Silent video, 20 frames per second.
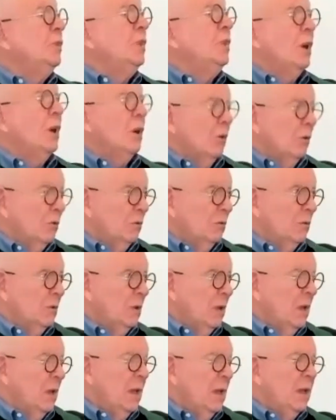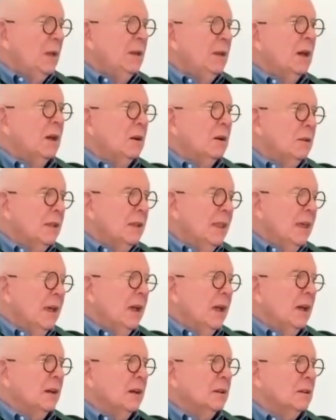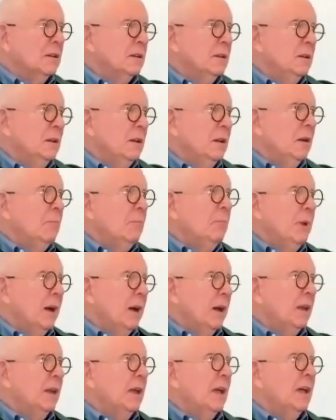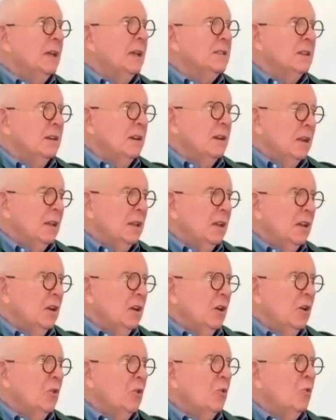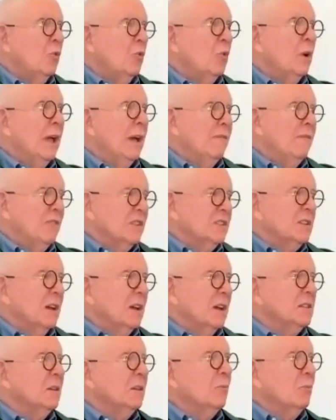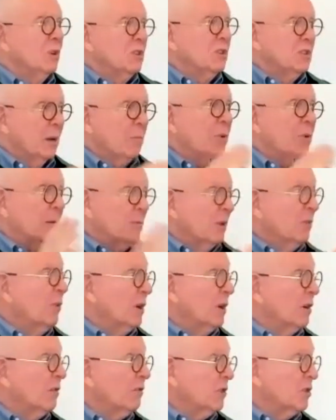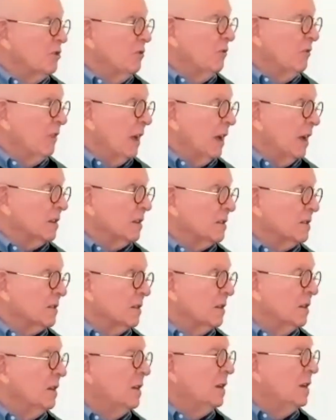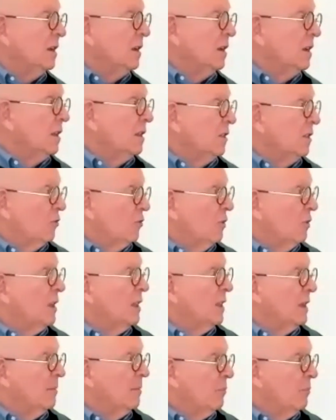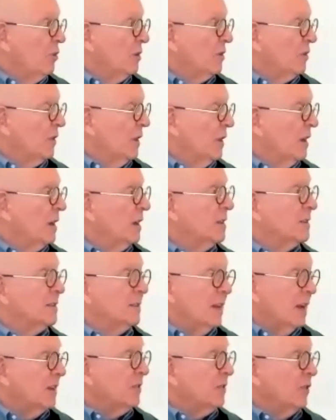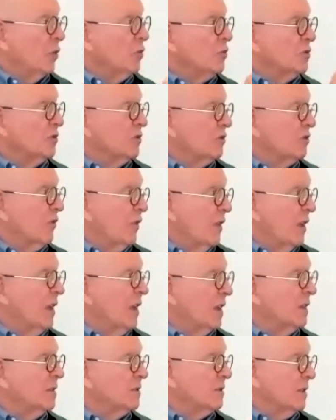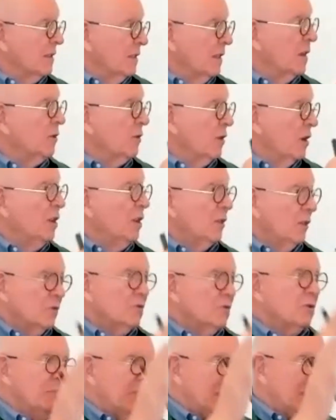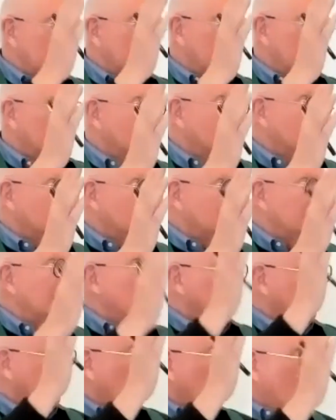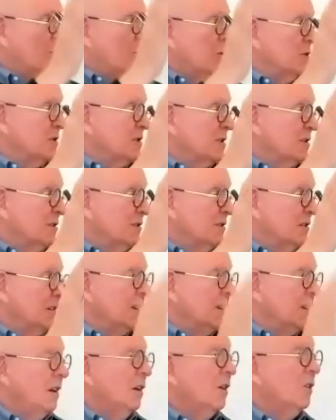No. Not only that, but as Analayo emphasize, and which I probably went over too fast, the really important thing is not those things. Those are big tent poles, mm-hmm.